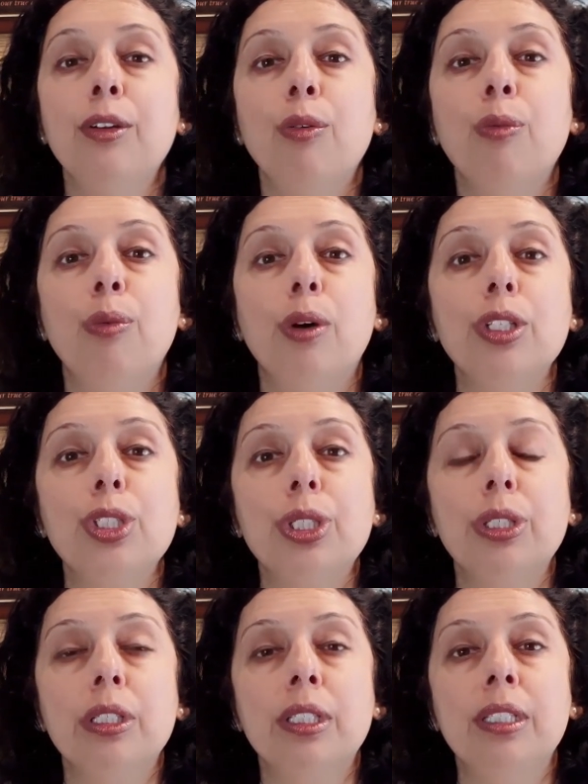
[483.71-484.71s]
Watch
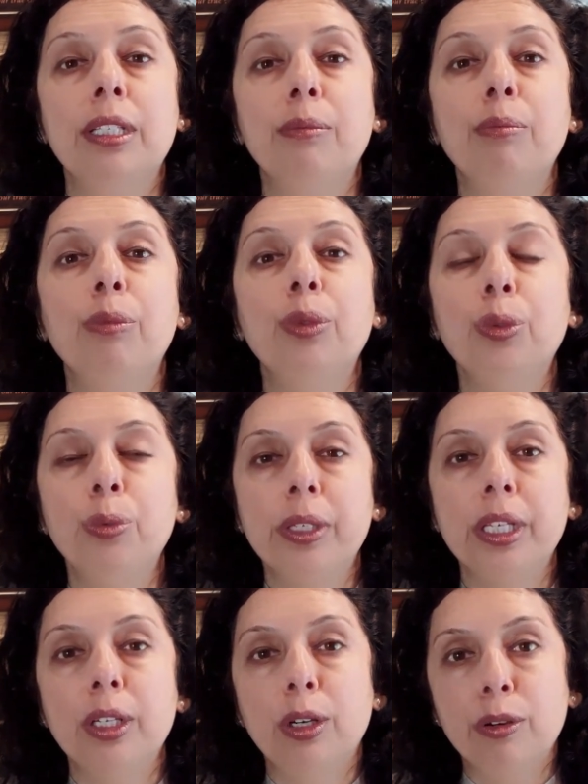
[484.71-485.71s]
the
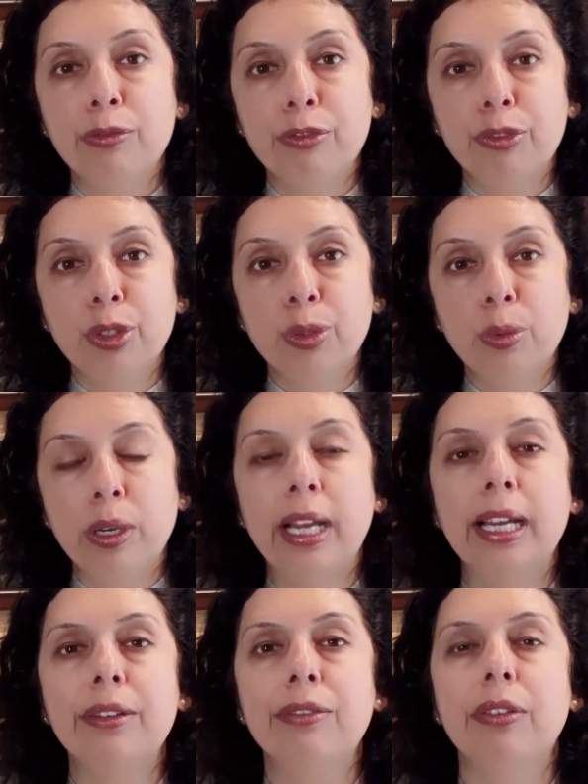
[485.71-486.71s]
movie of your
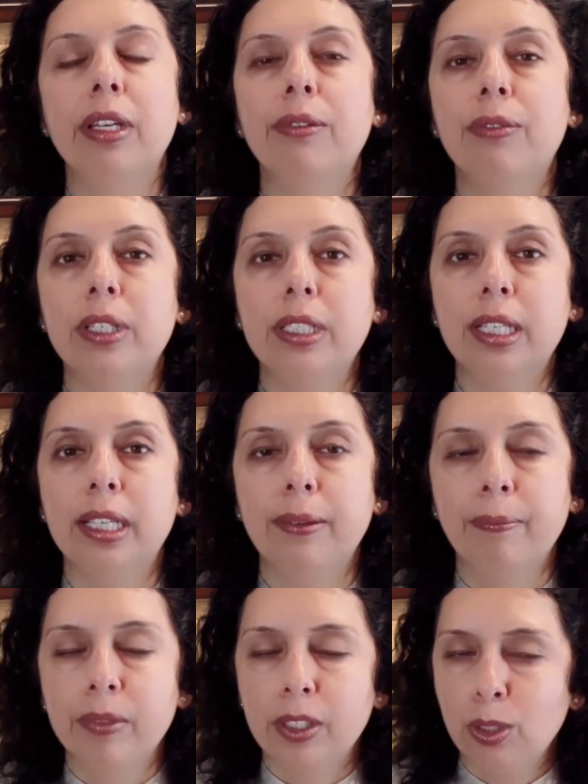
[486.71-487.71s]
life every day.
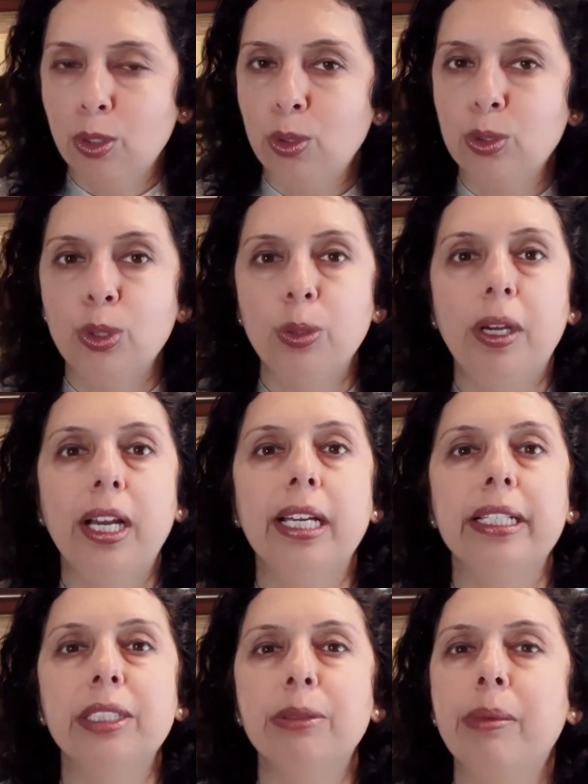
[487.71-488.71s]
Close your
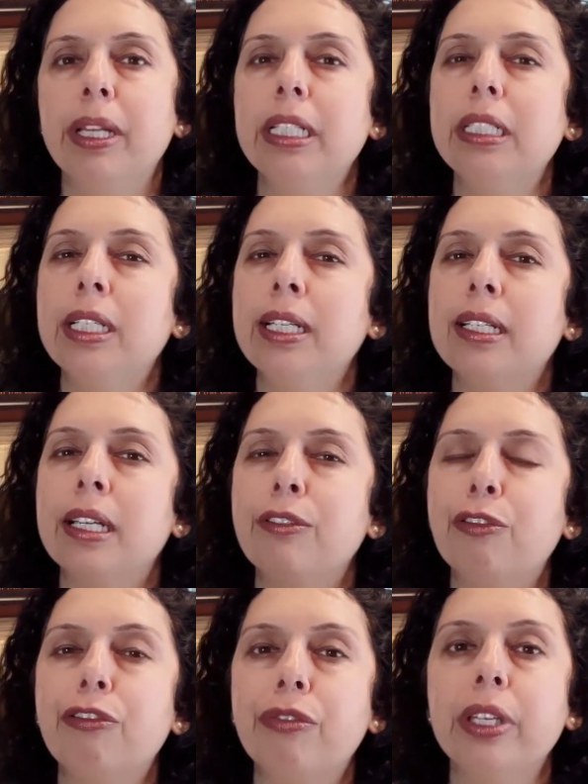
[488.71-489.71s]
eyes, meditate and
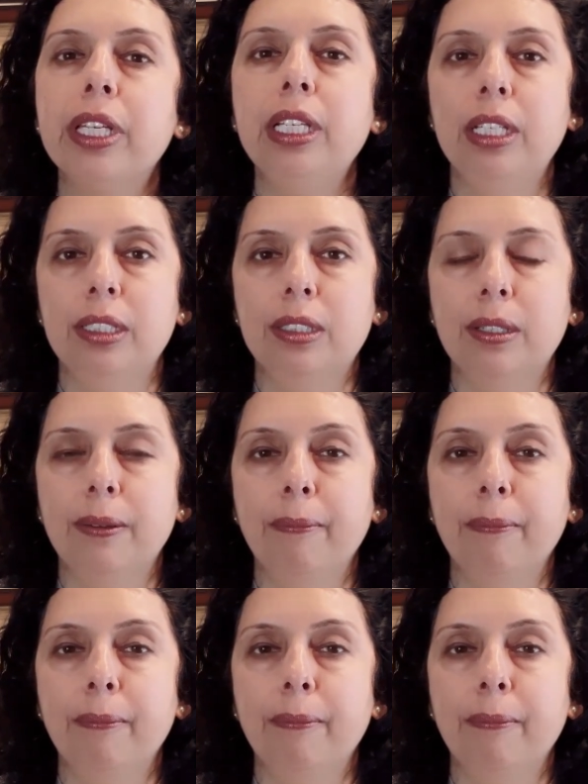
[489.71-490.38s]
feel it.